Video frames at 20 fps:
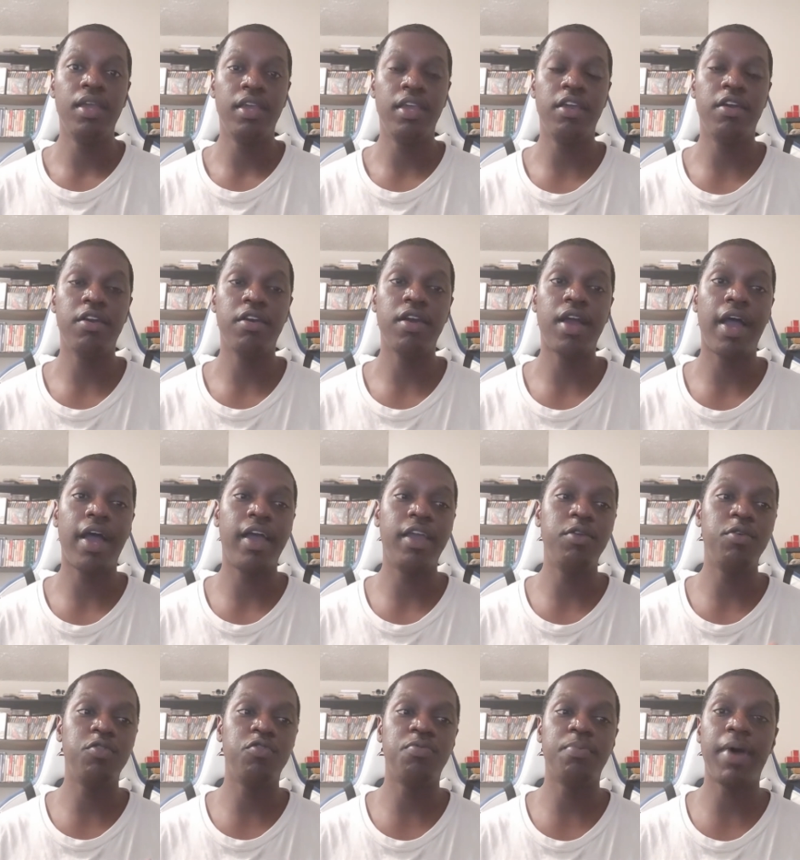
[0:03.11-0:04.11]
Here I
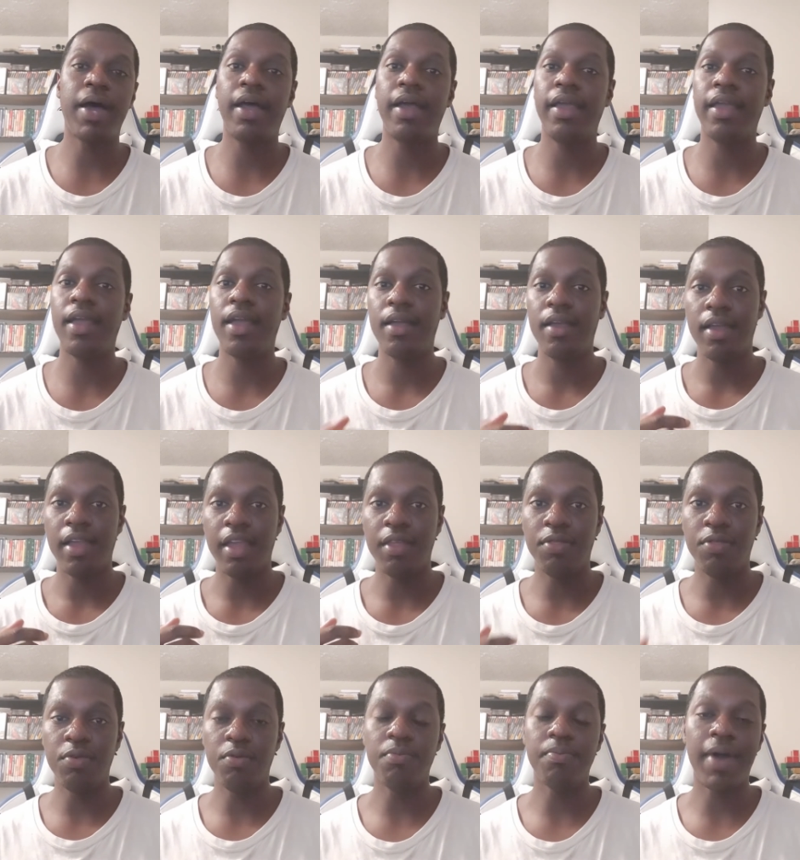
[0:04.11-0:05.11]
use my
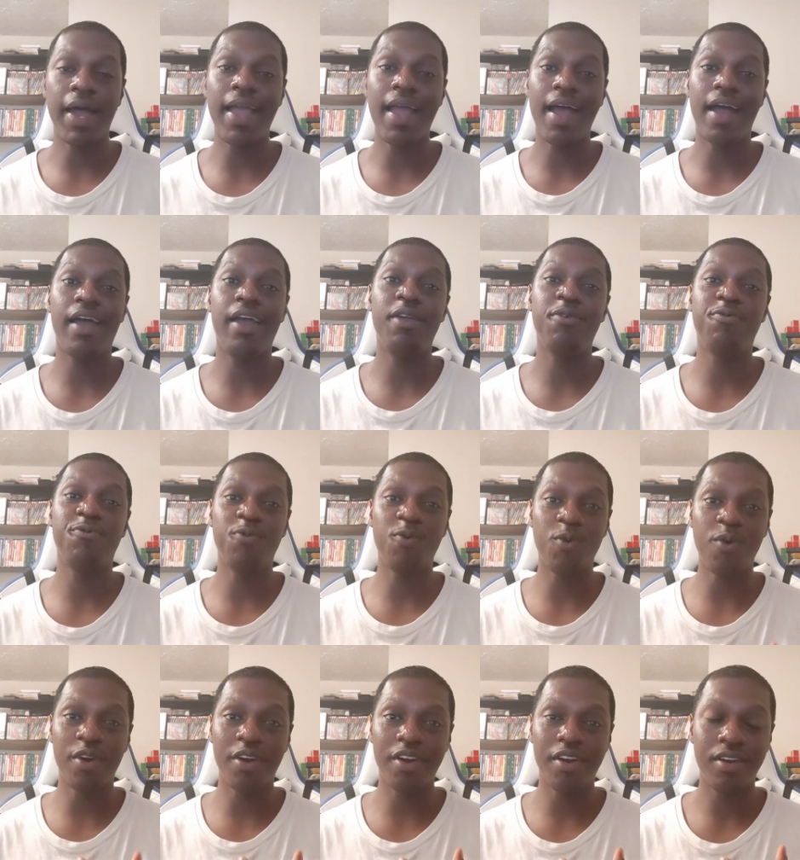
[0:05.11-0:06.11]
my eye
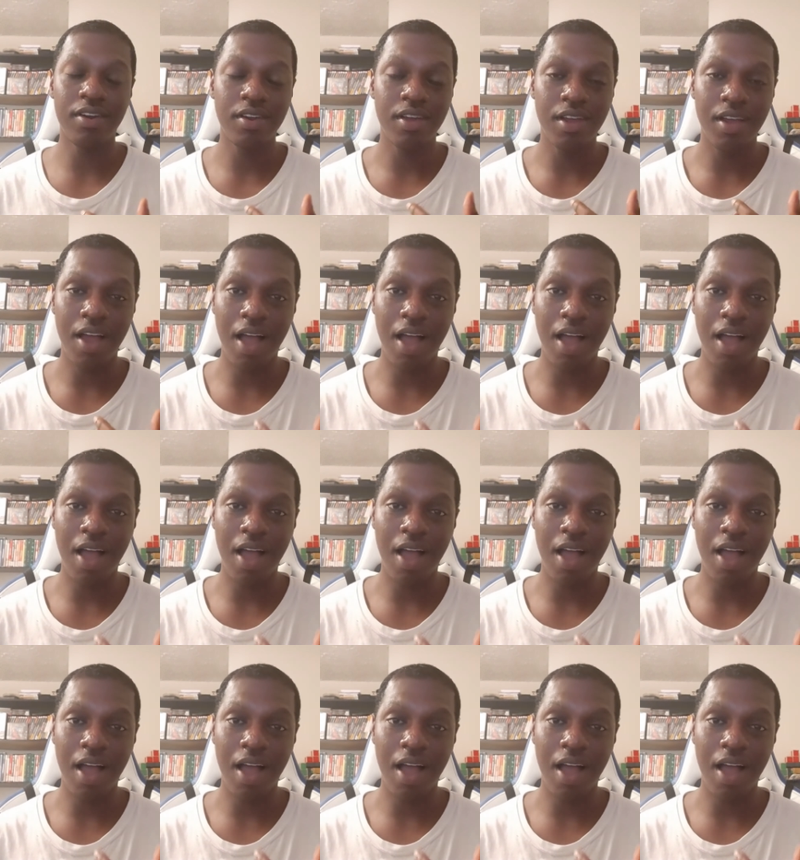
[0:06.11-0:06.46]
for